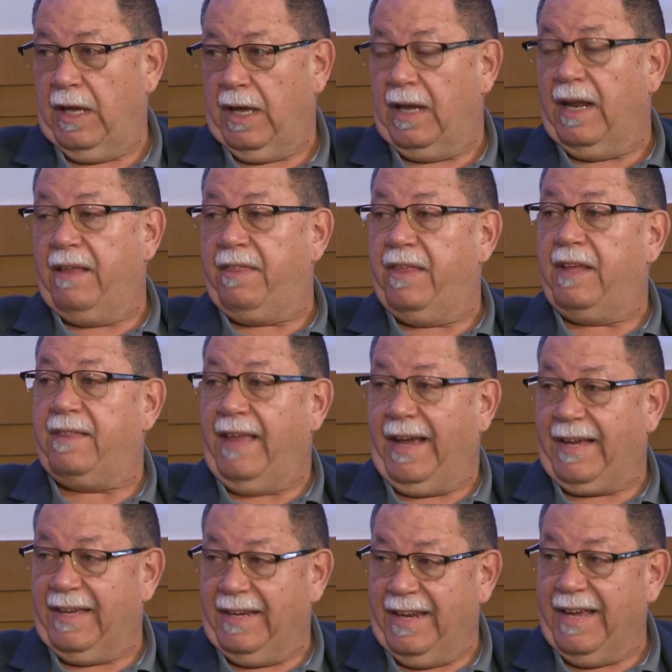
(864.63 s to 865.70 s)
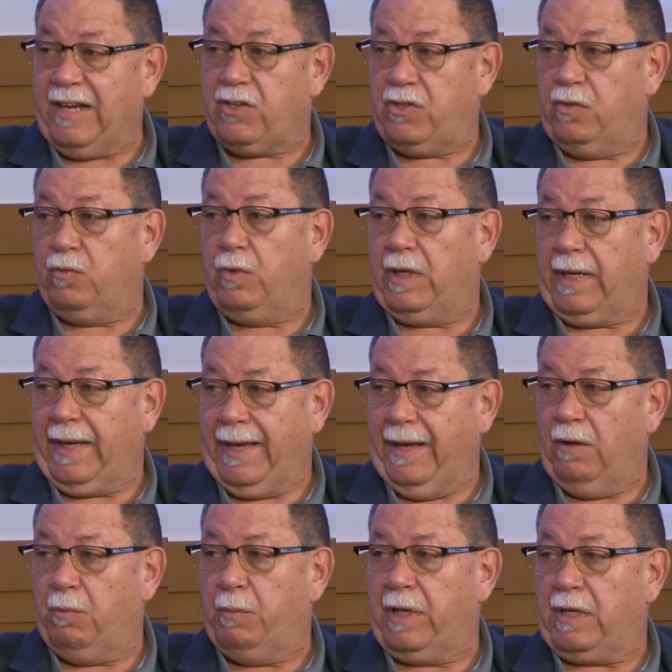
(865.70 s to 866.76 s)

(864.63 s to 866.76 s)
And I think that connection really helped,